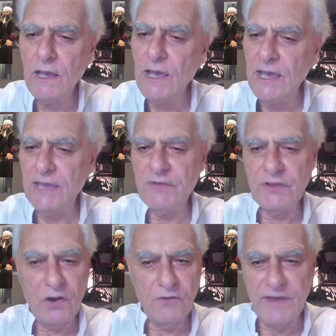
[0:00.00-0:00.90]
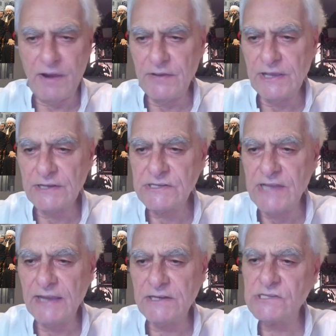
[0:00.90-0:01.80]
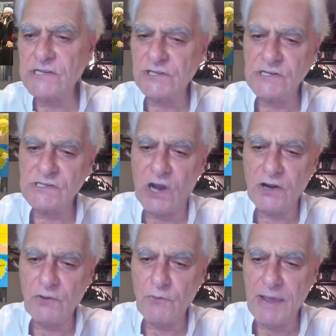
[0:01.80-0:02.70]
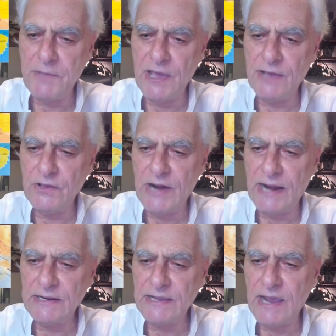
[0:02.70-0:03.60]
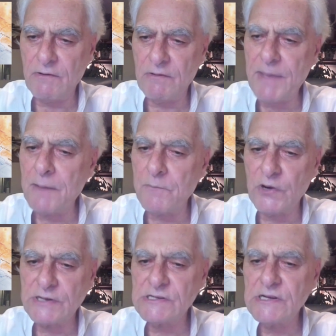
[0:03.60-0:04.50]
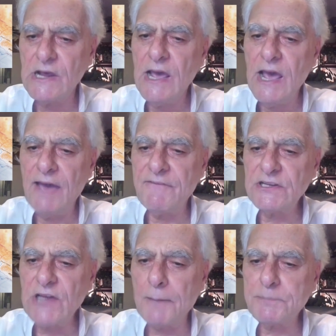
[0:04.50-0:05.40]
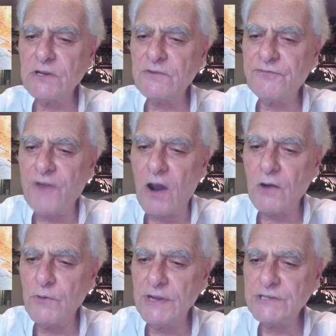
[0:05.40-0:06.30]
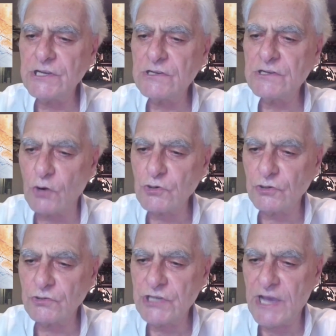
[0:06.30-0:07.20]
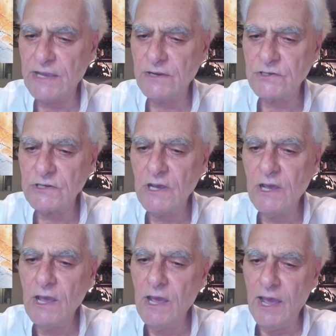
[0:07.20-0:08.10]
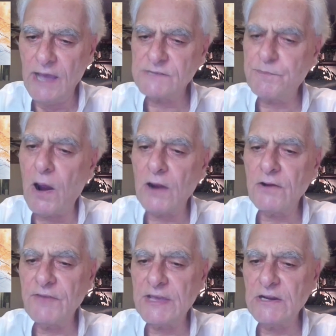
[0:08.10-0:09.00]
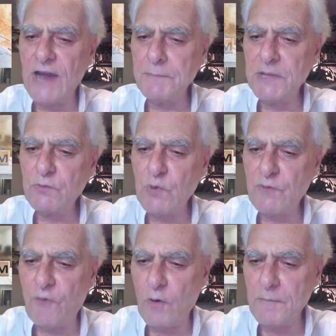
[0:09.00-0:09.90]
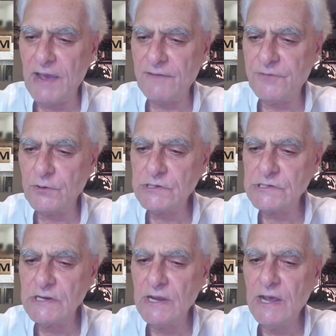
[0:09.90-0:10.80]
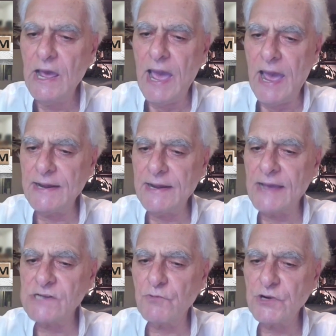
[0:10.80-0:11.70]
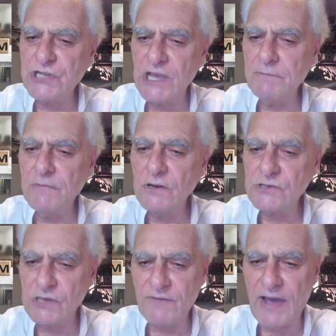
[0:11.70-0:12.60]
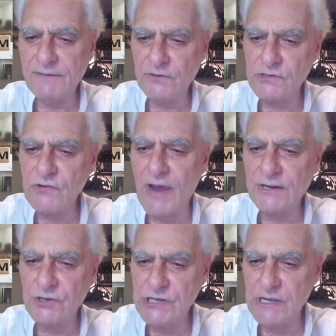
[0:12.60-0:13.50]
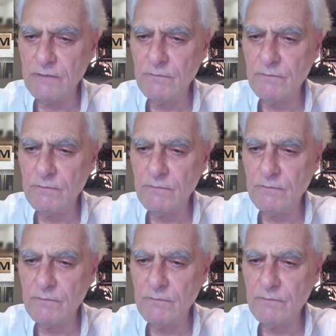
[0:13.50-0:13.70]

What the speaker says: even though various states such as Saudi Arabia and the United Arab Emirates have adopted far-reaching social change as part of economic reform efforts and as a regime survival strategy.